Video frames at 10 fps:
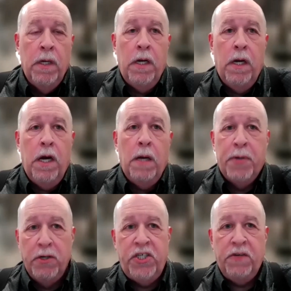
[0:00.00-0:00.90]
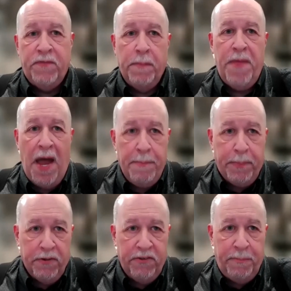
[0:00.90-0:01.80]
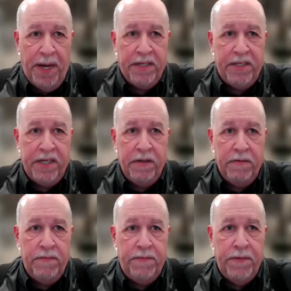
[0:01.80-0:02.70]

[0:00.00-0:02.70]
Approach it from that perspective